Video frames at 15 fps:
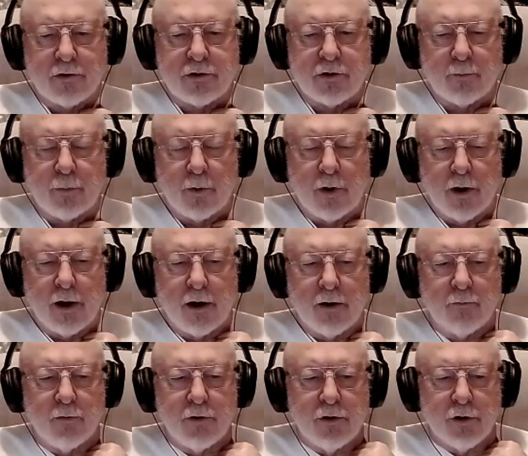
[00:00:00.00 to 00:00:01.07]
plan
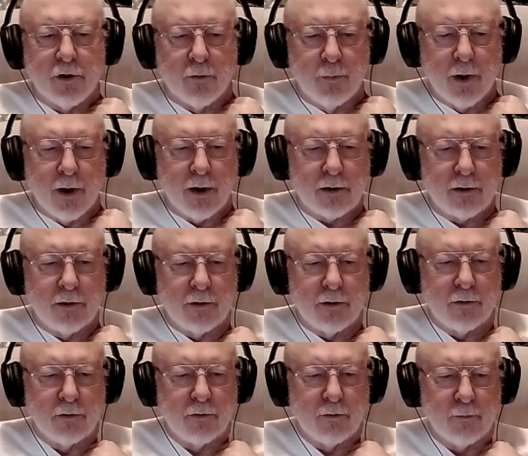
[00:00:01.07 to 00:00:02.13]
when you go back
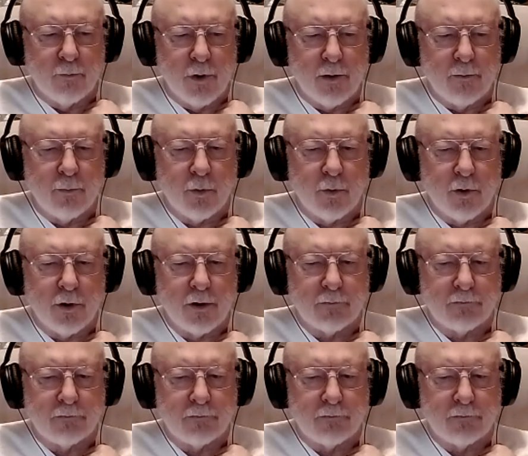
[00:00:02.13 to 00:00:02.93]
to midpoint?